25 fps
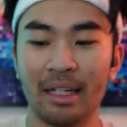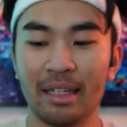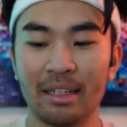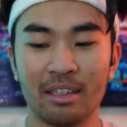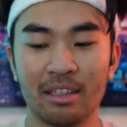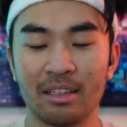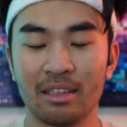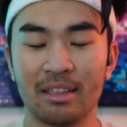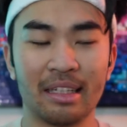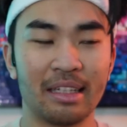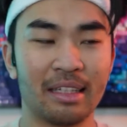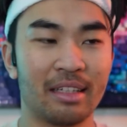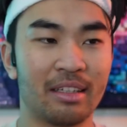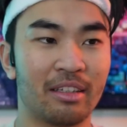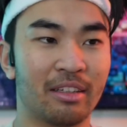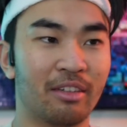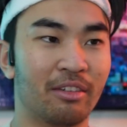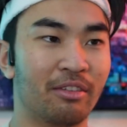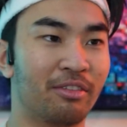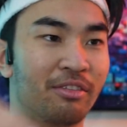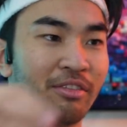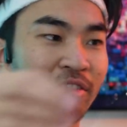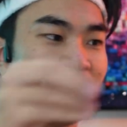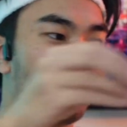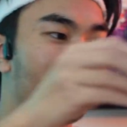I could think
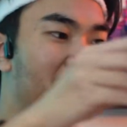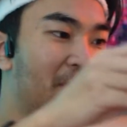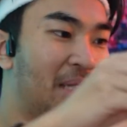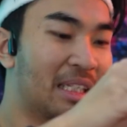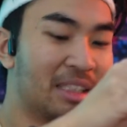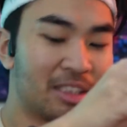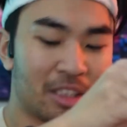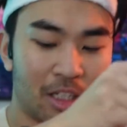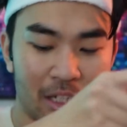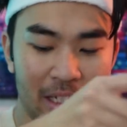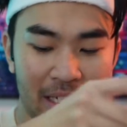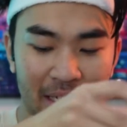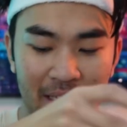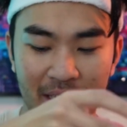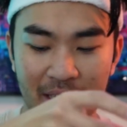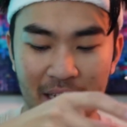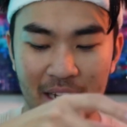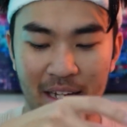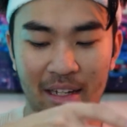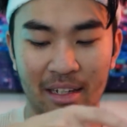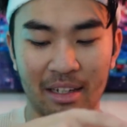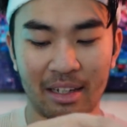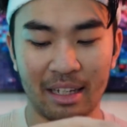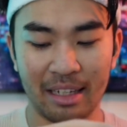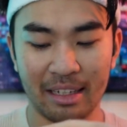of. That's all I
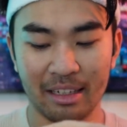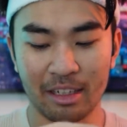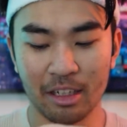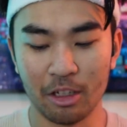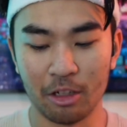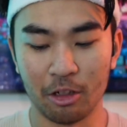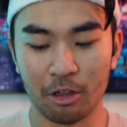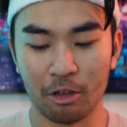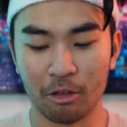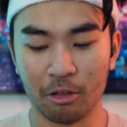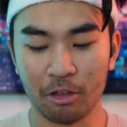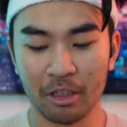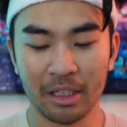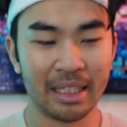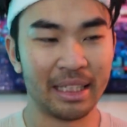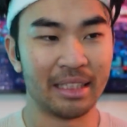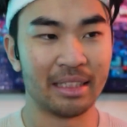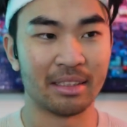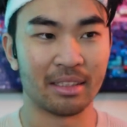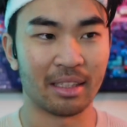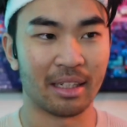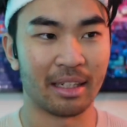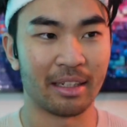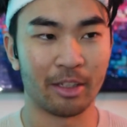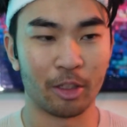thought. Like, oh,
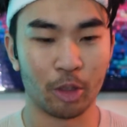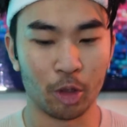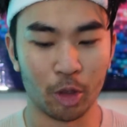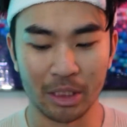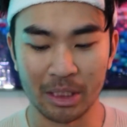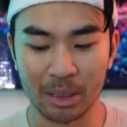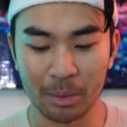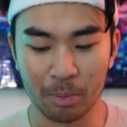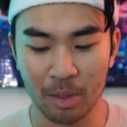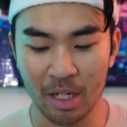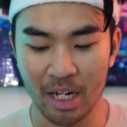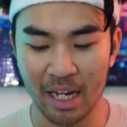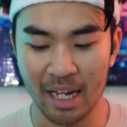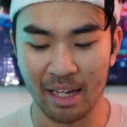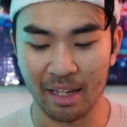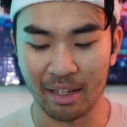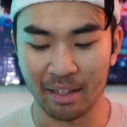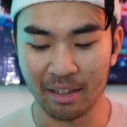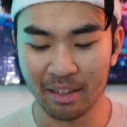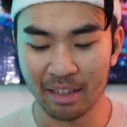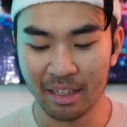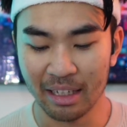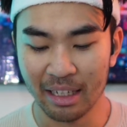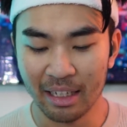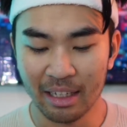he's like Chris Pratt.
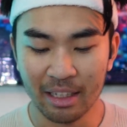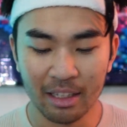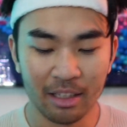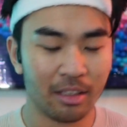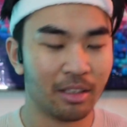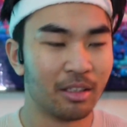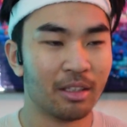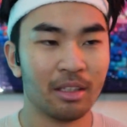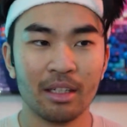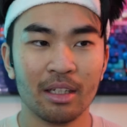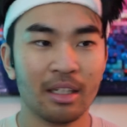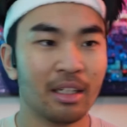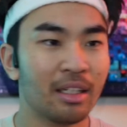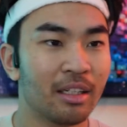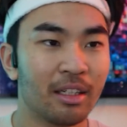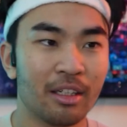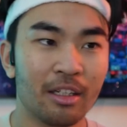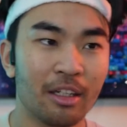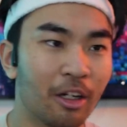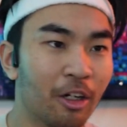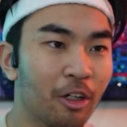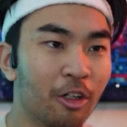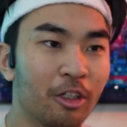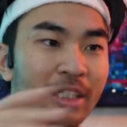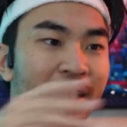
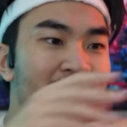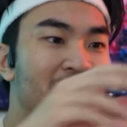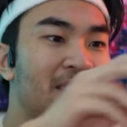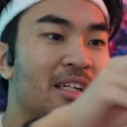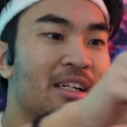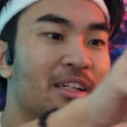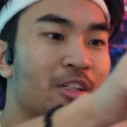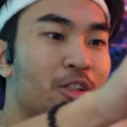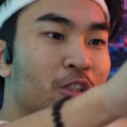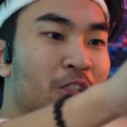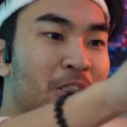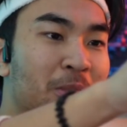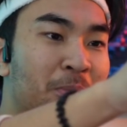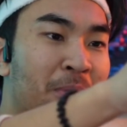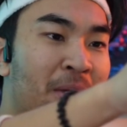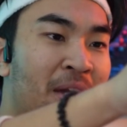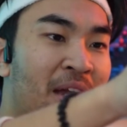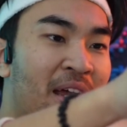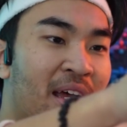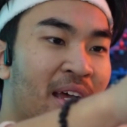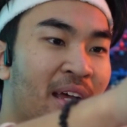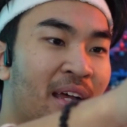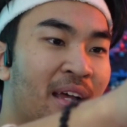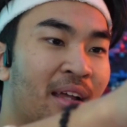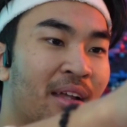No, he's not Chris
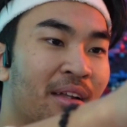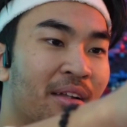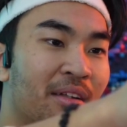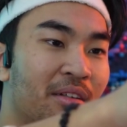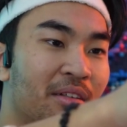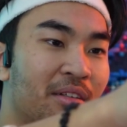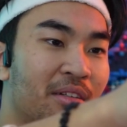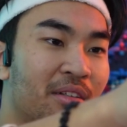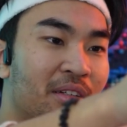Pratt.